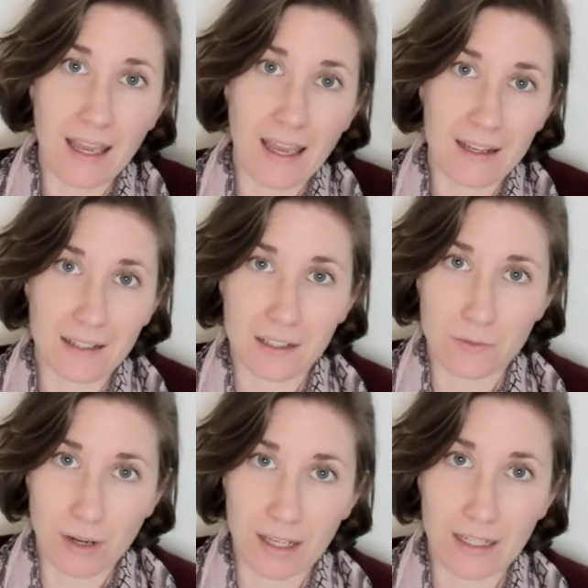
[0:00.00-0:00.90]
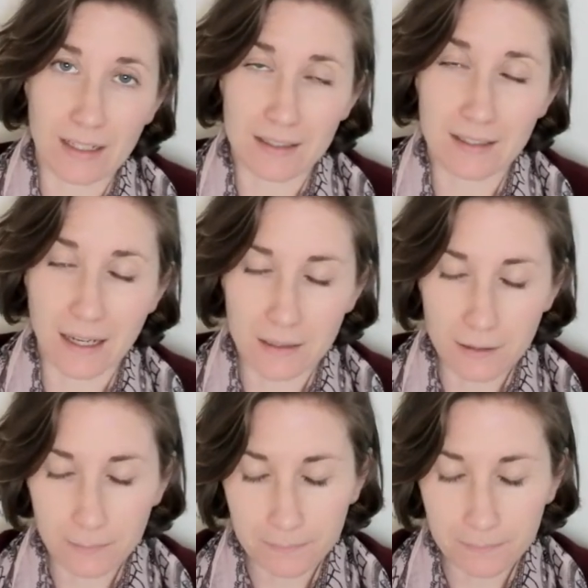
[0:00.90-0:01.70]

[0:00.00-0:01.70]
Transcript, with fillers: and a dysregulated state.